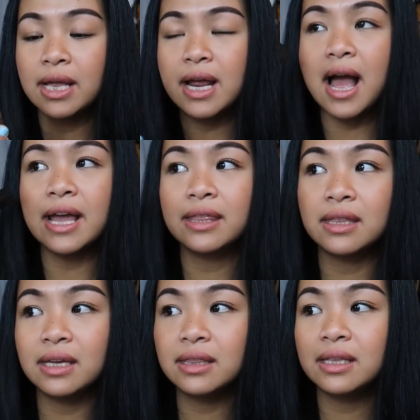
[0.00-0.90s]
And I
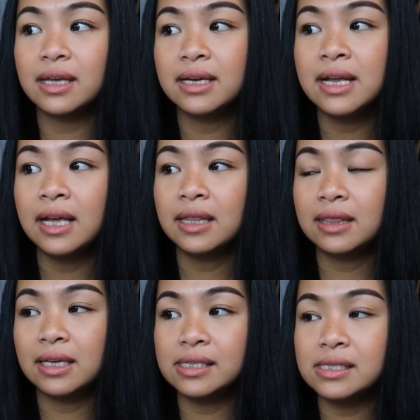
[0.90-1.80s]
think that
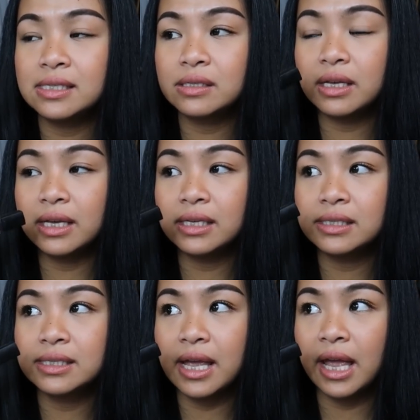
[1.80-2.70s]
this
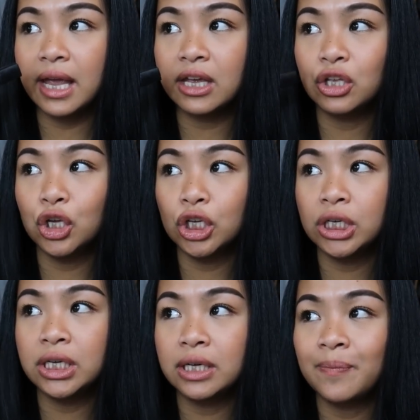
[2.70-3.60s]
is a
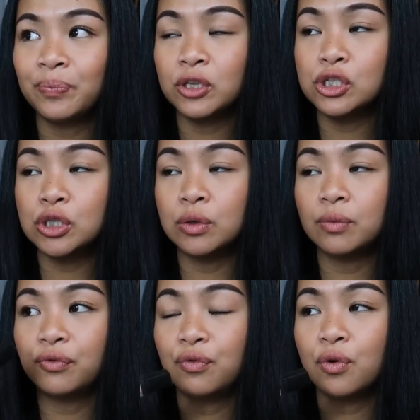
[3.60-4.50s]
good
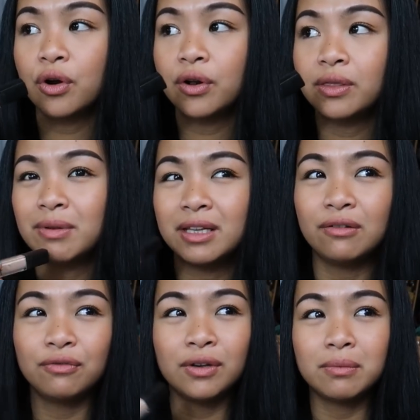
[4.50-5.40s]
dupe for
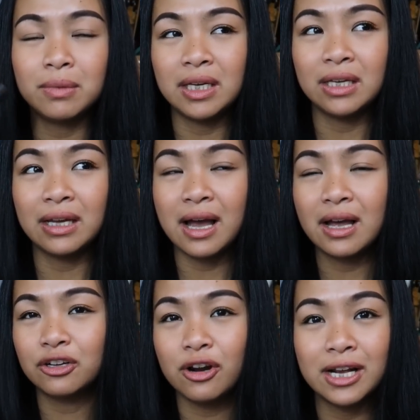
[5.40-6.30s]
Maybelline Fit Me
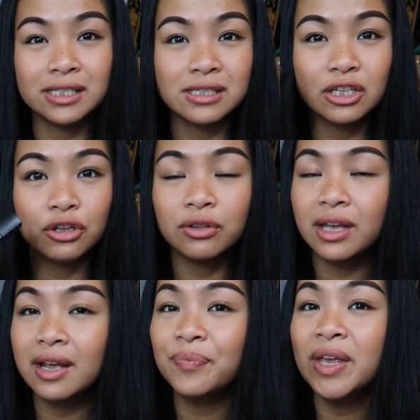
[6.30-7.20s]
under eye concealer
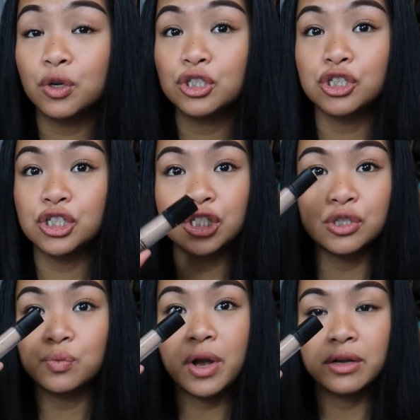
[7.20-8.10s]
thing. Worked just
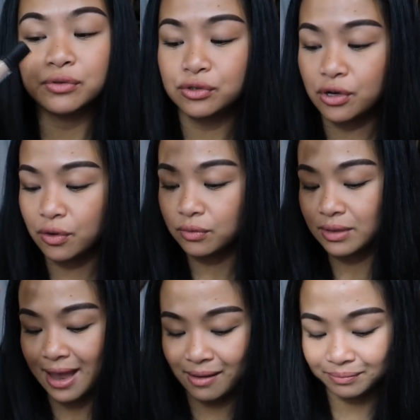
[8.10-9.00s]
as well, so
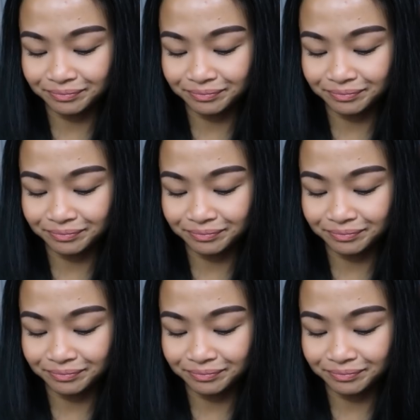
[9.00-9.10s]
yeah.